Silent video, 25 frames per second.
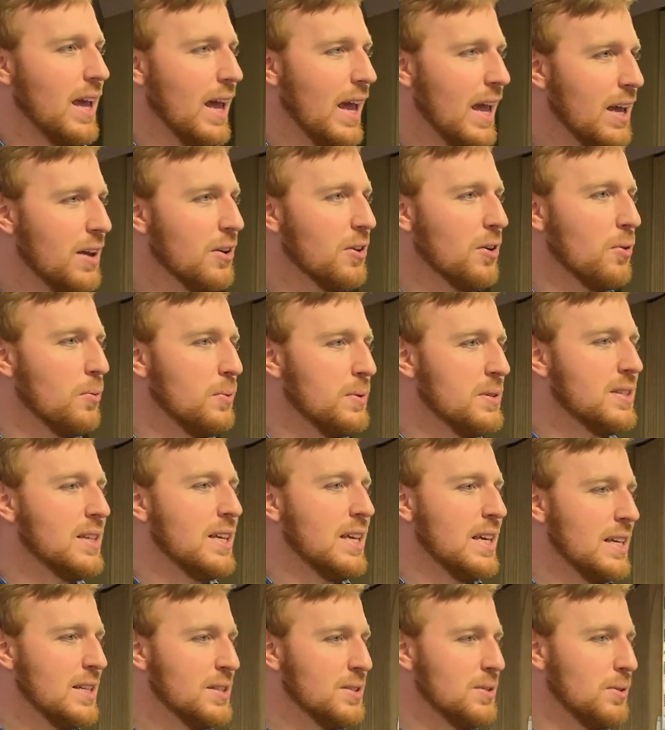anger was
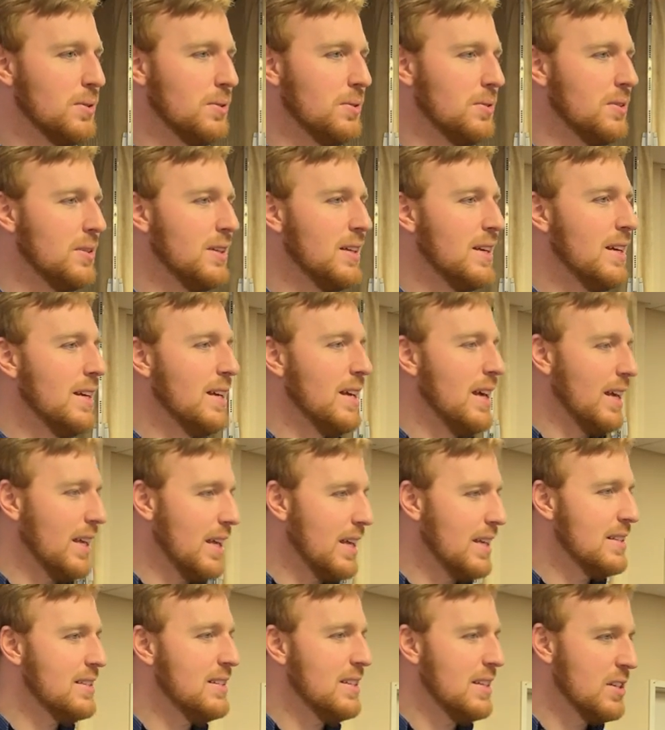kindled
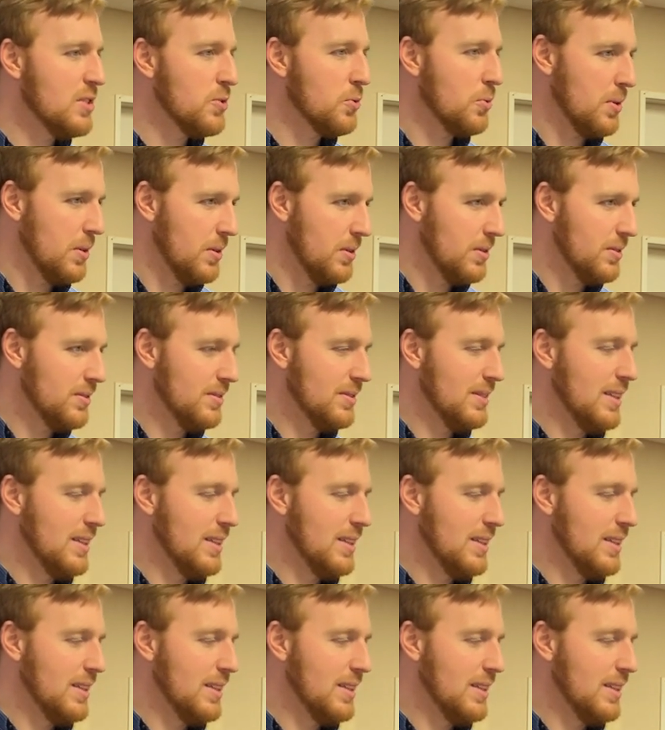against Israel.